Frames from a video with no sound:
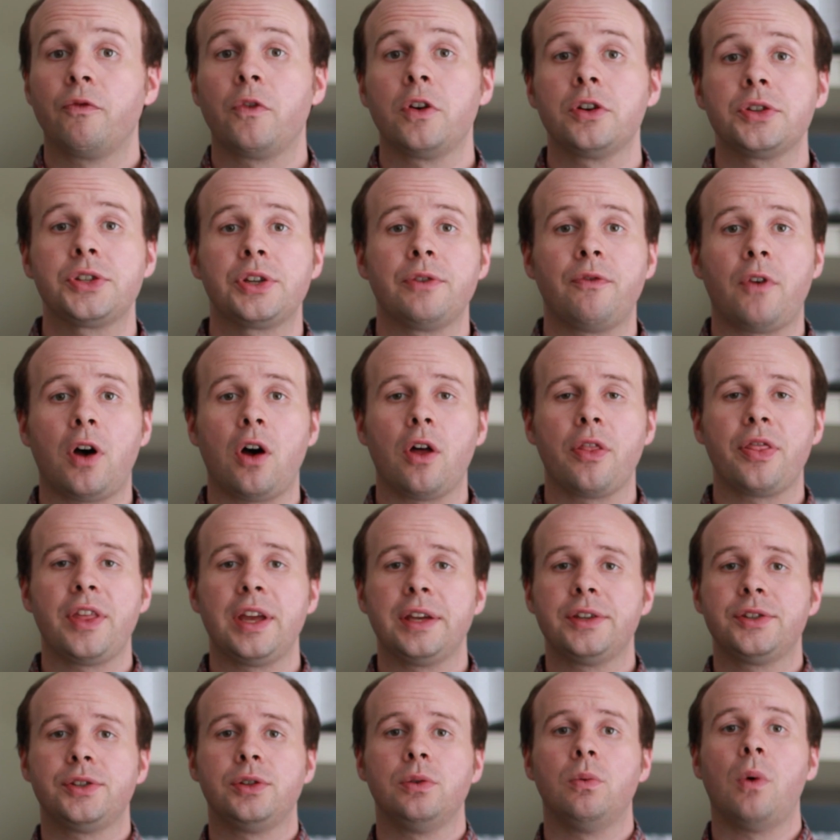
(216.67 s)
First of all,
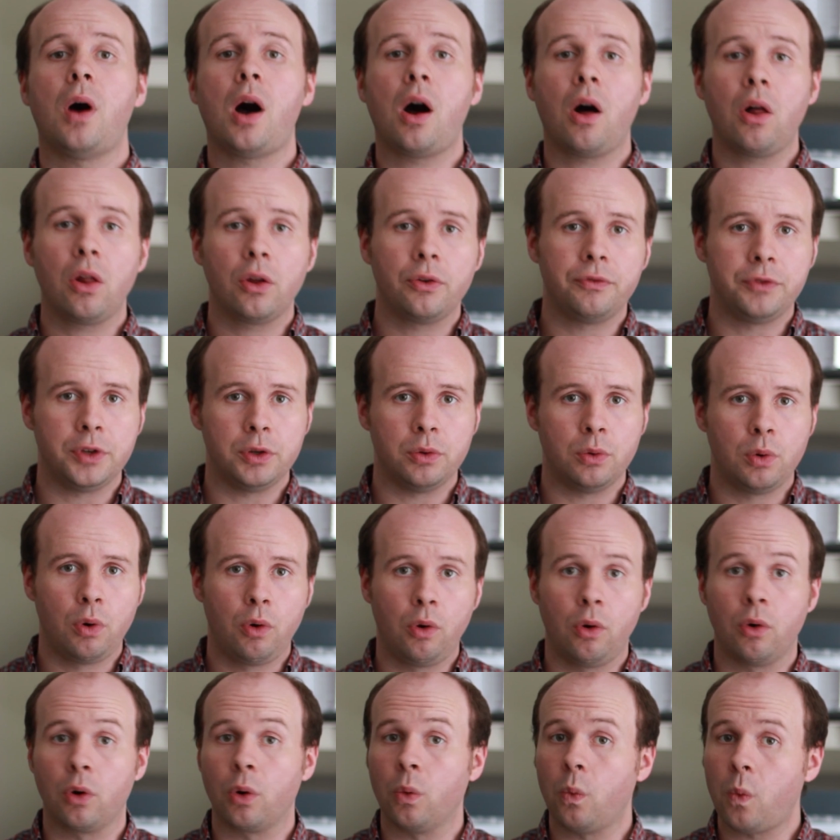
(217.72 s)
thanks to all of you
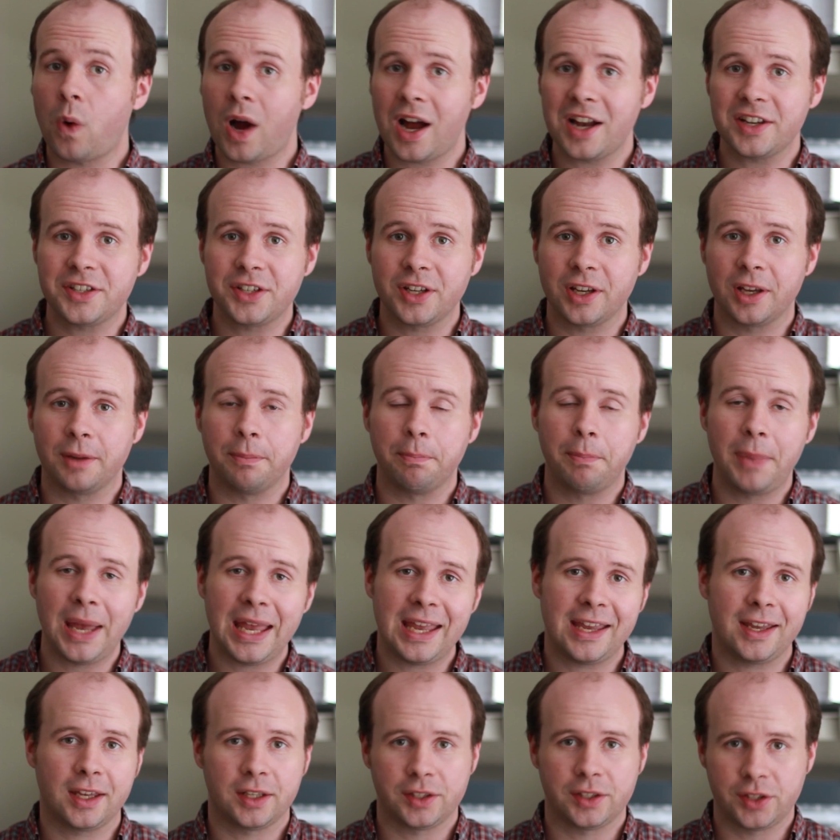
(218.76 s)
who are watching and
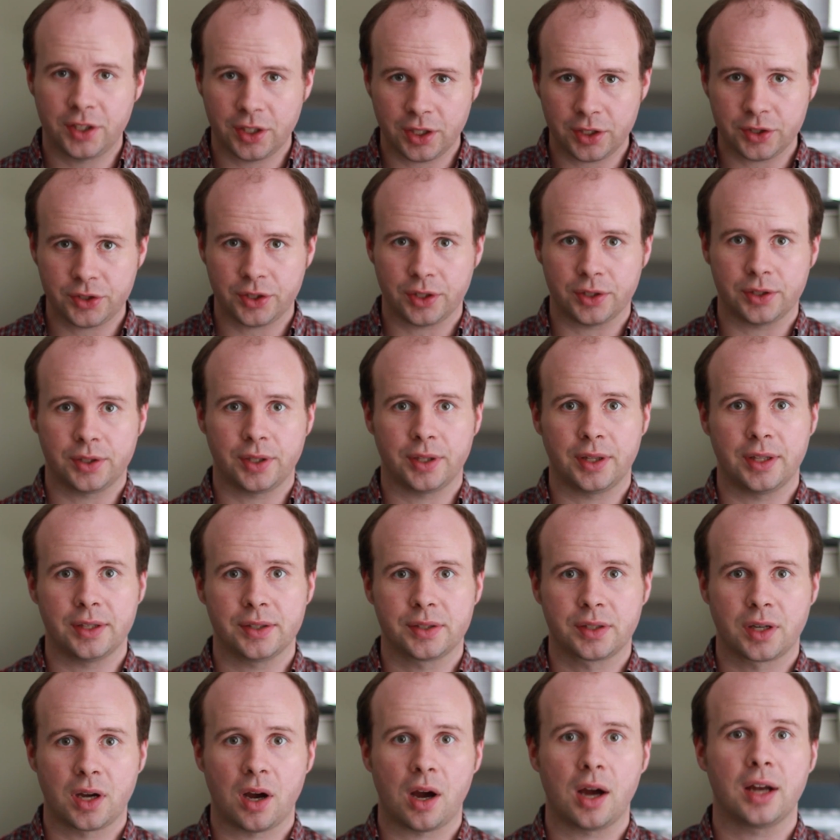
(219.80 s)
paying attention to
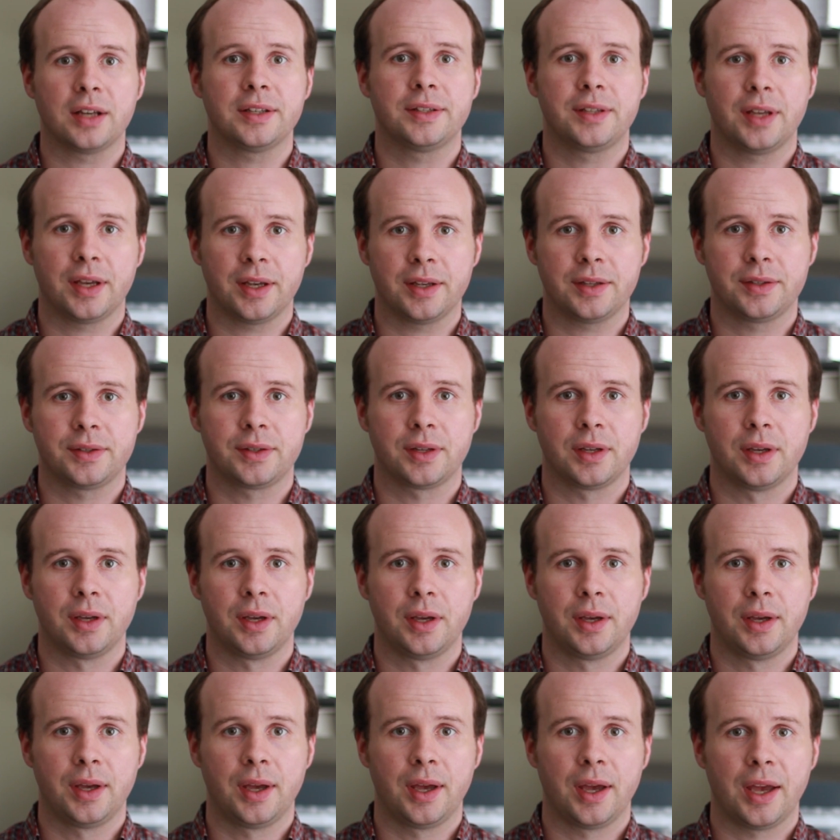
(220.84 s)
this contest.
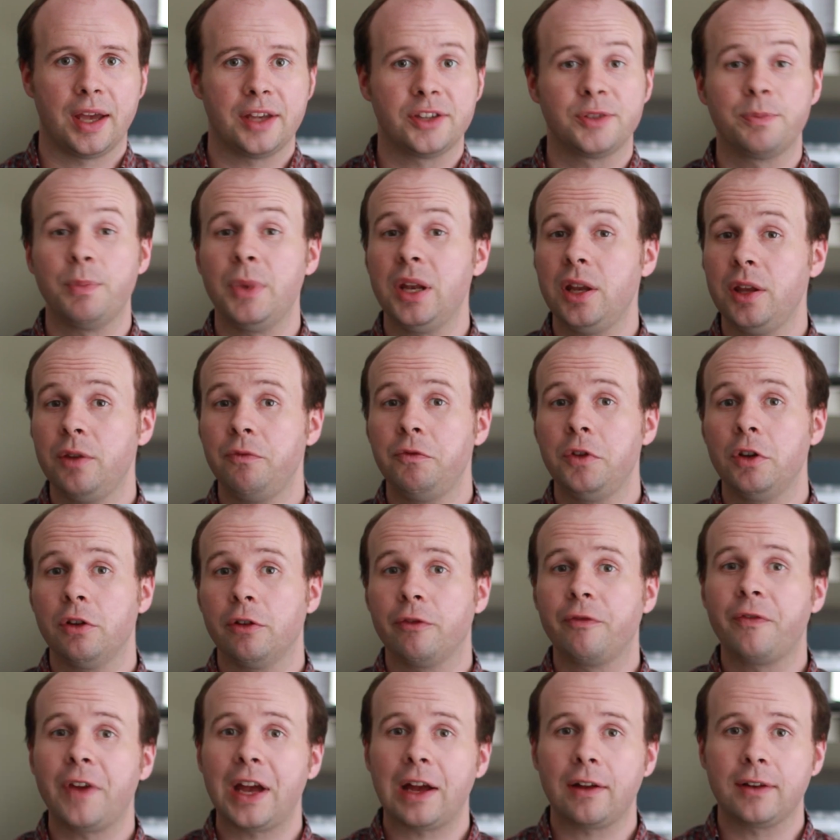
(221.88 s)
As many of you
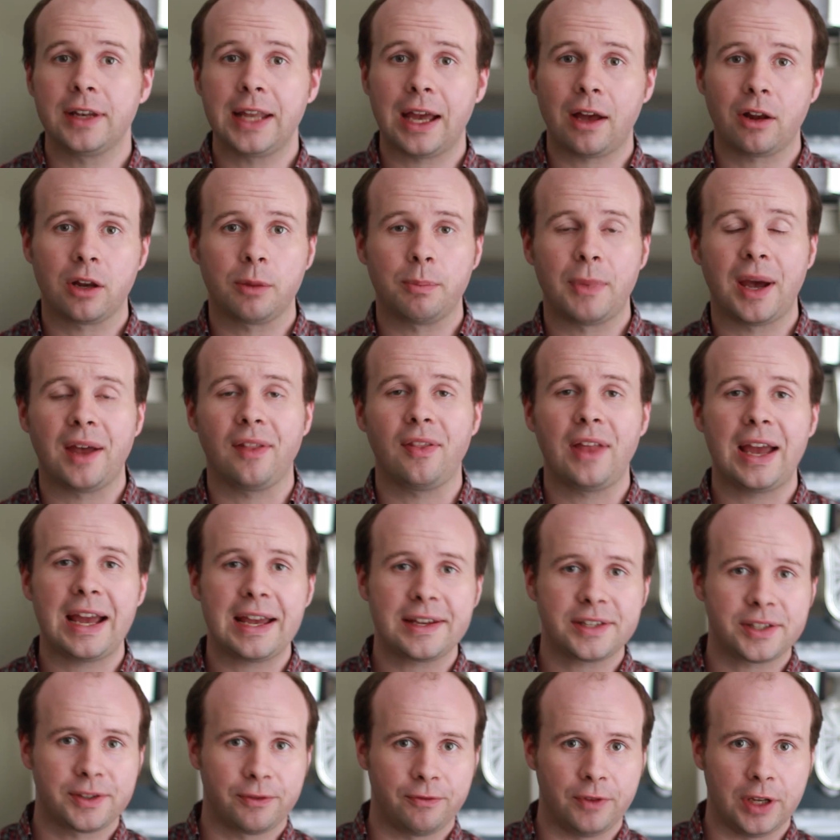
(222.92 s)
have found out in my
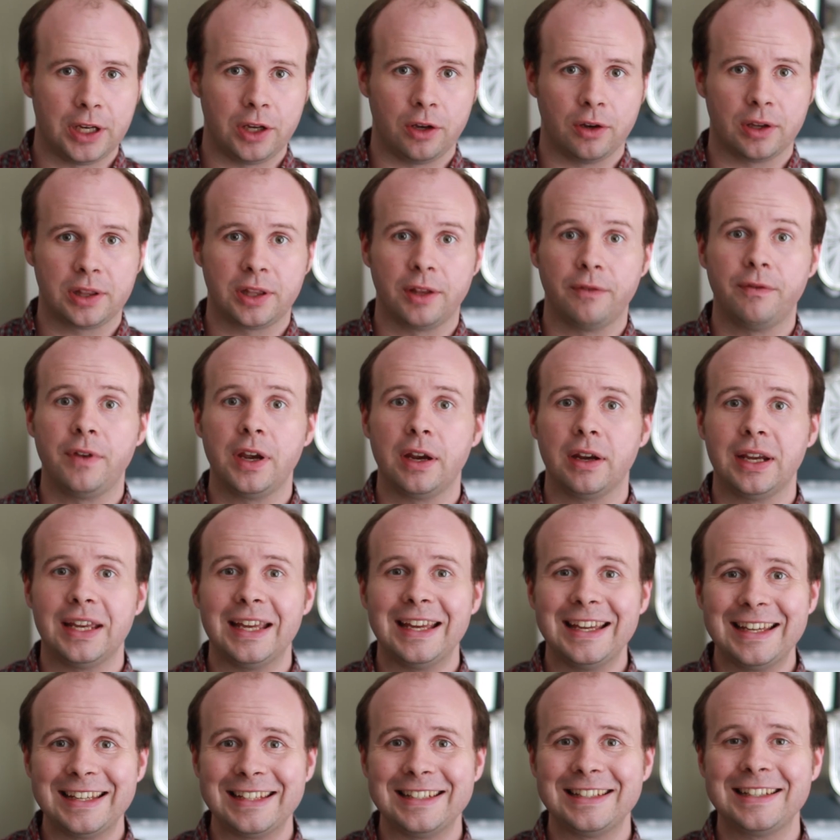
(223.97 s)
last video at the
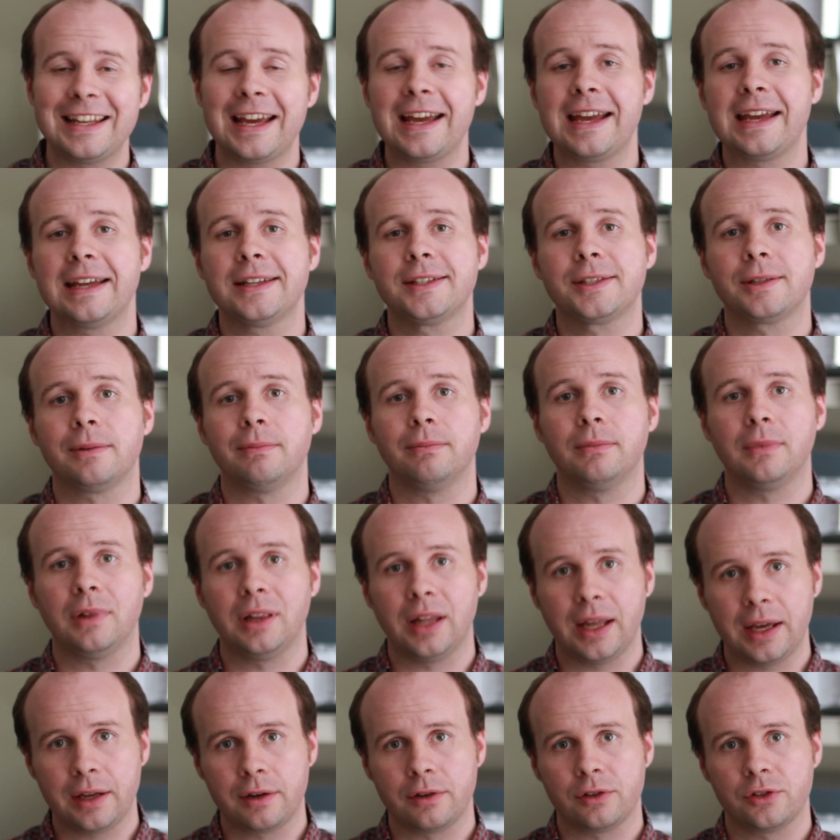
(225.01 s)
very end, I had some
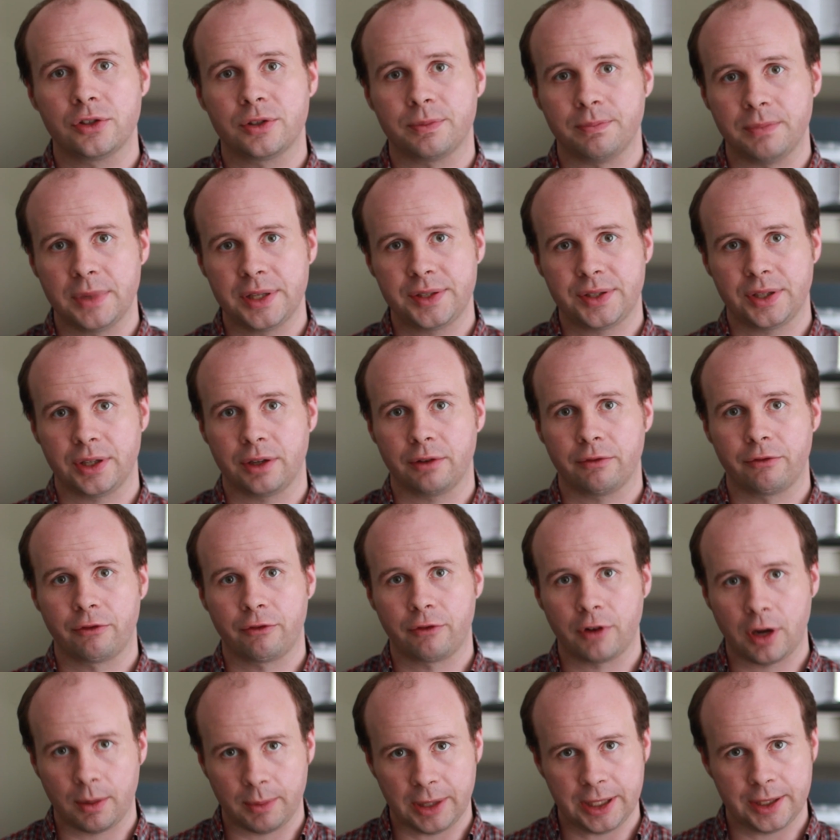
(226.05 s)
letters missing
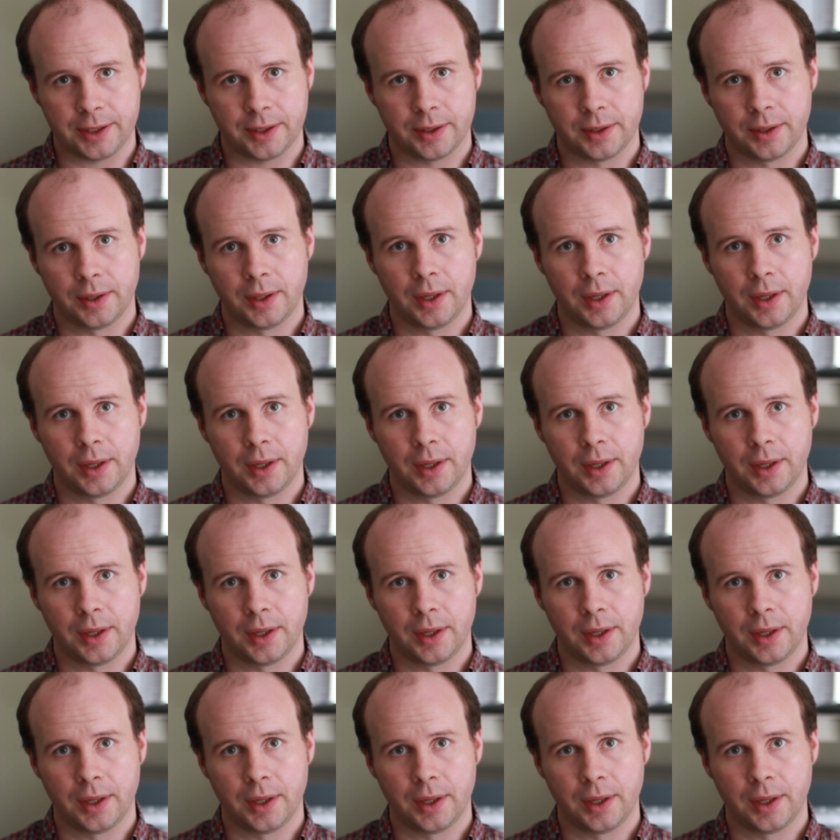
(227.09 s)
from it.